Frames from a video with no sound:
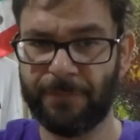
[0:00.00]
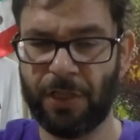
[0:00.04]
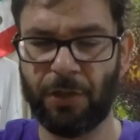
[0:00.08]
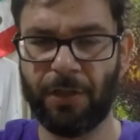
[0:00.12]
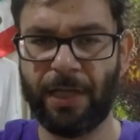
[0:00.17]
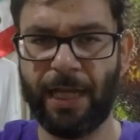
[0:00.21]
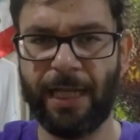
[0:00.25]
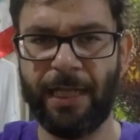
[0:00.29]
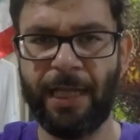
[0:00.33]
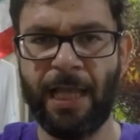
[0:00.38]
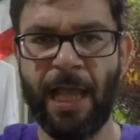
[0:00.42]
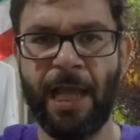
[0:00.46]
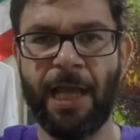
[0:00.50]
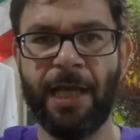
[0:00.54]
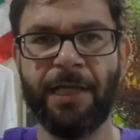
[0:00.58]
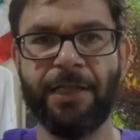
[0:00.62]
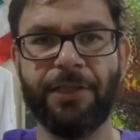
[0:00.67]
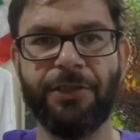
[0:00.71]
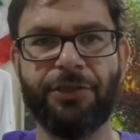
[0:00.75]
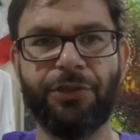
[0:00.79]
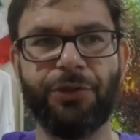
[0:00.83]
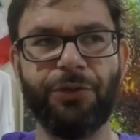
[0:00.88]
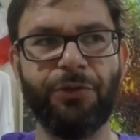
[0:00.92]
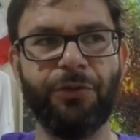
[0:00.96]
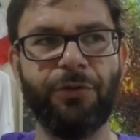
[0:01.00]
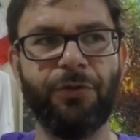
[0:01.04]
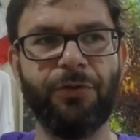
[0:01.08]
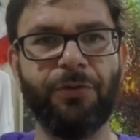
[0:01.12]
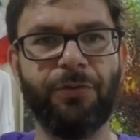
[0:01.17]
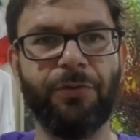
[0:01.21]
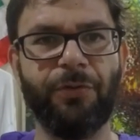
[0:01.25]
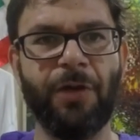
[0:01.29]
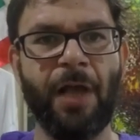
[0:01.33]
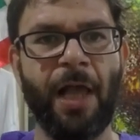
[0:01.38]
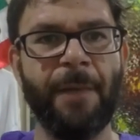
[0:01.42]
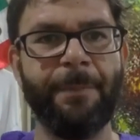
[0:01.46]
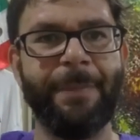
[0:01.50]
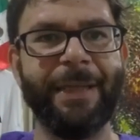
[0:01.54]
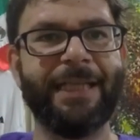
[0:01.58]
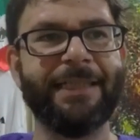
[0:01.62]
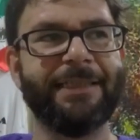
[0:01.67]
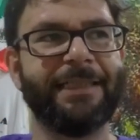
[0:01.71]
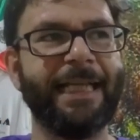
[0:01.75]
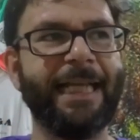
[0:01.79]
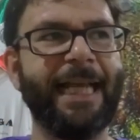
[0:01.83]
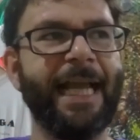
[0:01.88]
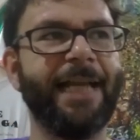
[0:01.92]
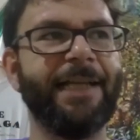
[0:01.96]
okay? To
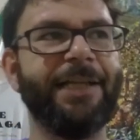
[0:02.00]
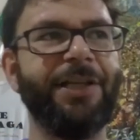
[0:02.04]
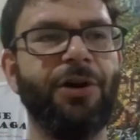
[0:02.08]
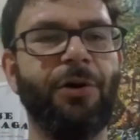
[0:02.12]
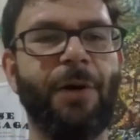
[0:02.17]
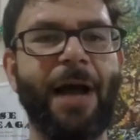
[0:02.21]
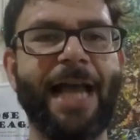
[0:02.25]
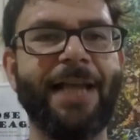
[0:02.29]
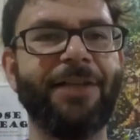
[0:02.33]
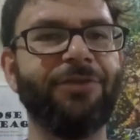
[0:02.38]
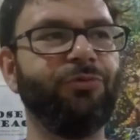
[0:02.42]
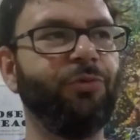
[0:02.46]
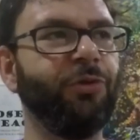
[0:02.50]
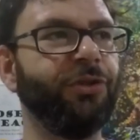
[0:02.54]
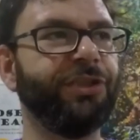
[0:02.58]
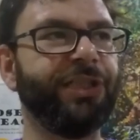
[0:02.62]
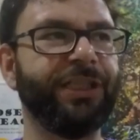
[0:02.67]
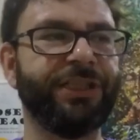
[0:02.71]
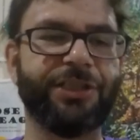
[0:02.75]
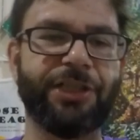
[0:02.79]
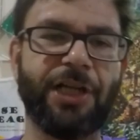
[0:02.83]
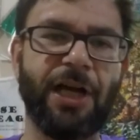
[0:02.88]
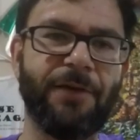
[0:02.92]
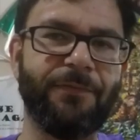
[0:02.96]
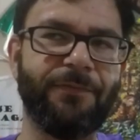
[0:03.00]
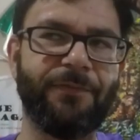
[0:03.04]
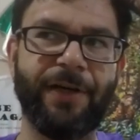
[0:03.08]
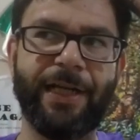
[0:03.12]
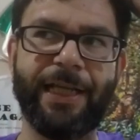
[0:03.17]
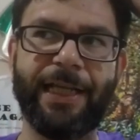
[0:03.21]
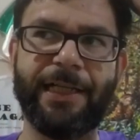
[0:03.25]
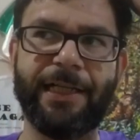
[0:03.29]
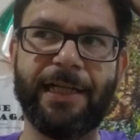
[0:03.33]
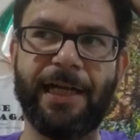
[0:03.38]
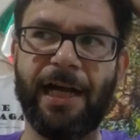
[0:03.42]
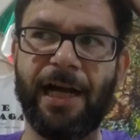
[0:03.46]
because again, you know, as we're discovering.